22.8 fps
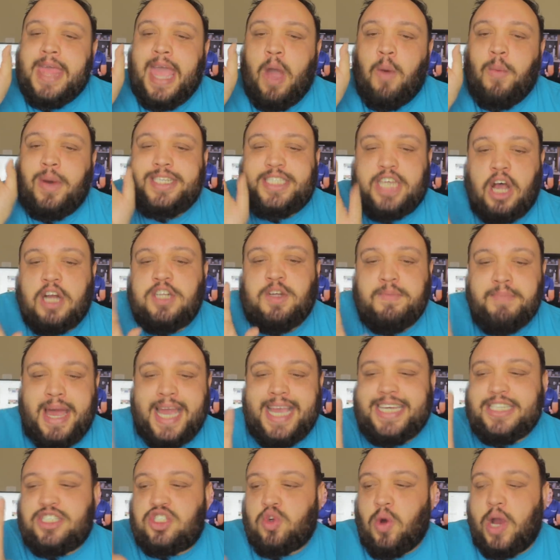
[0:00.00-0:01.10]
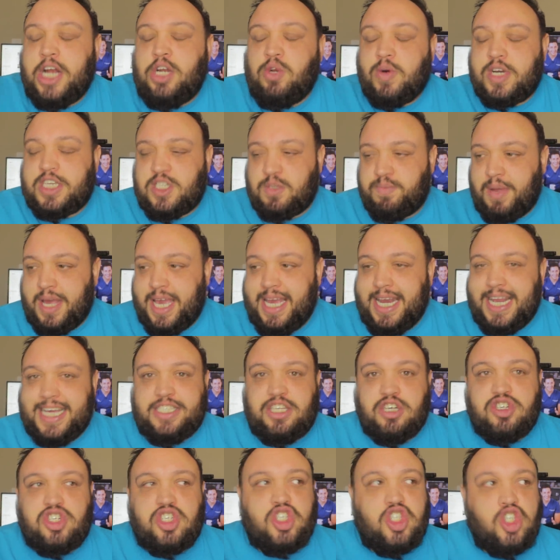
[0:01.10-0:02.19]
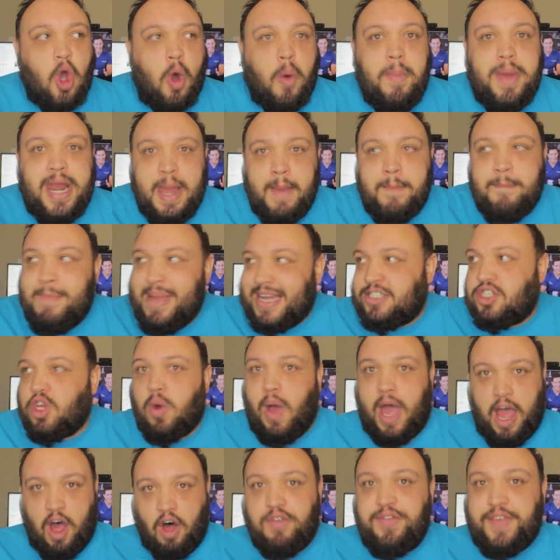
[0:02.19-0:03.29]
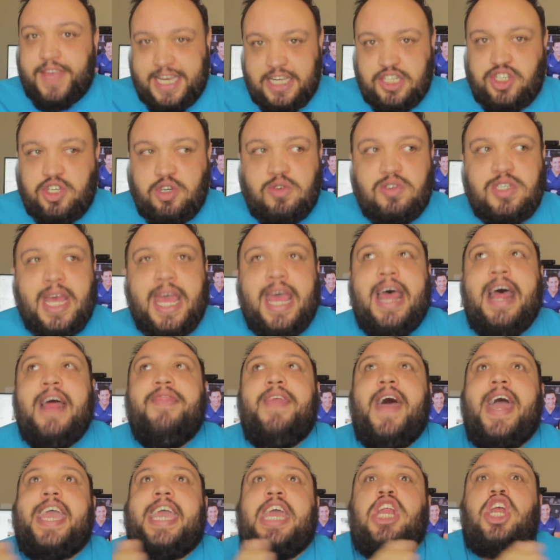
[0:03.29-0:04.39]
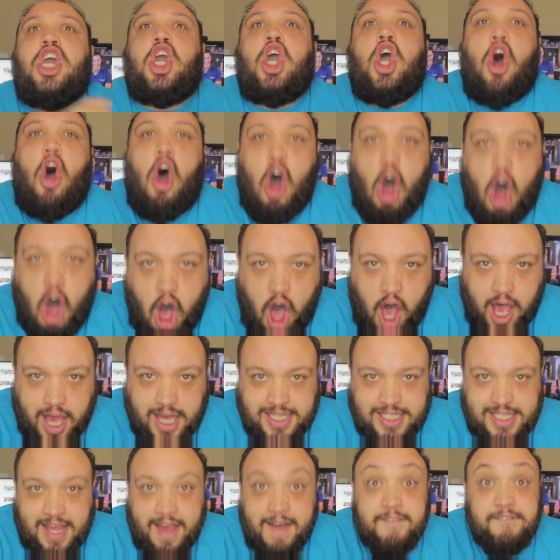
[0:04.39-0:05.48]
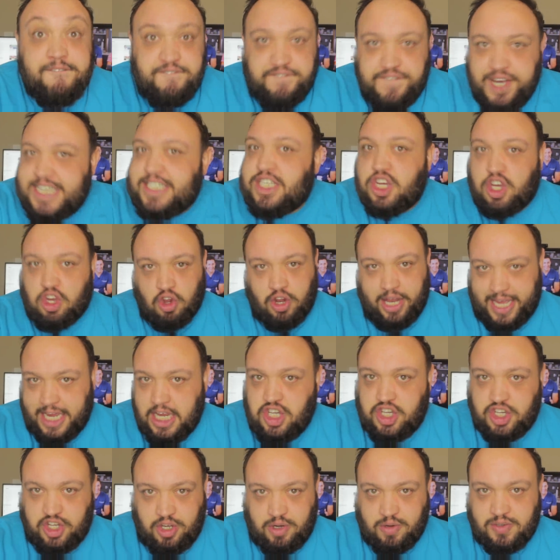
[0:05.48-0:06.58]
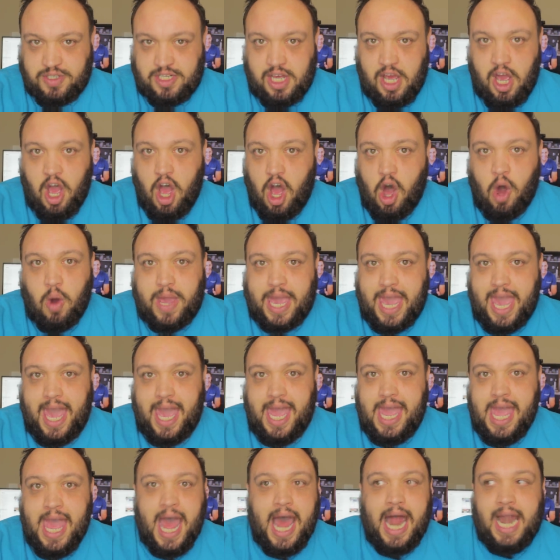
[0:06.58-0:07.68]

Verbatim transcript: And what Dr. Mike is trying to explain is there's so many mental health issues that can cause physical issues, okay?